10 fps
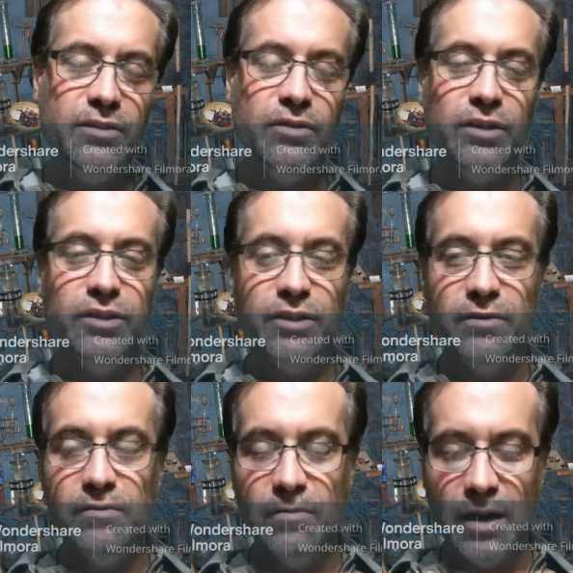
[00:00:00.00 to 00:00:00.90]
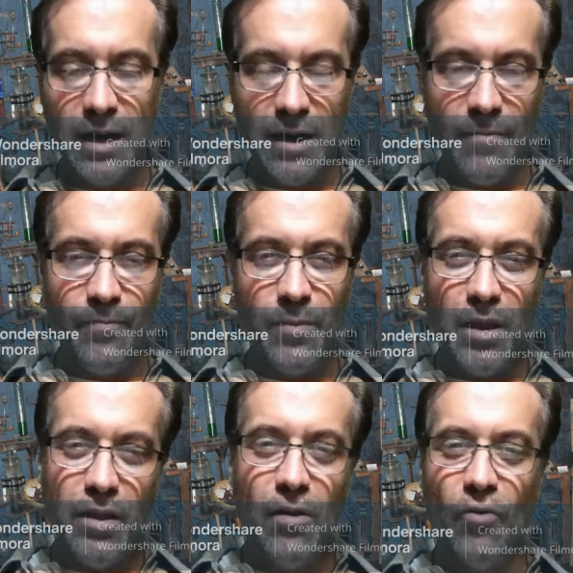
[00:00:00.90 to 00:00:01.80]
You could do
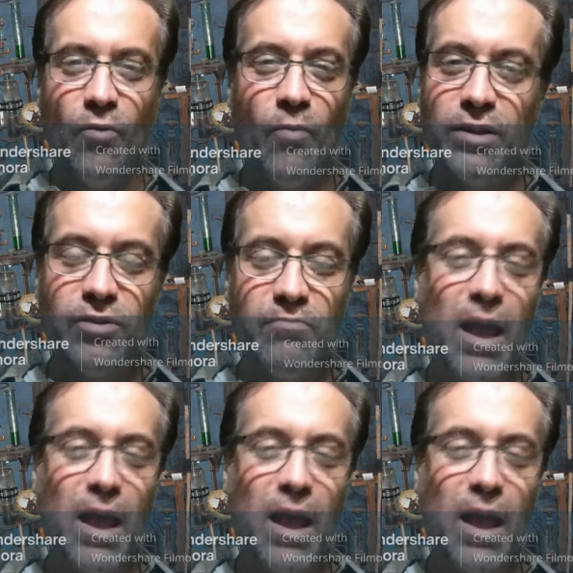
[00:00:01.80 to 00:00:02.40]
the wizard,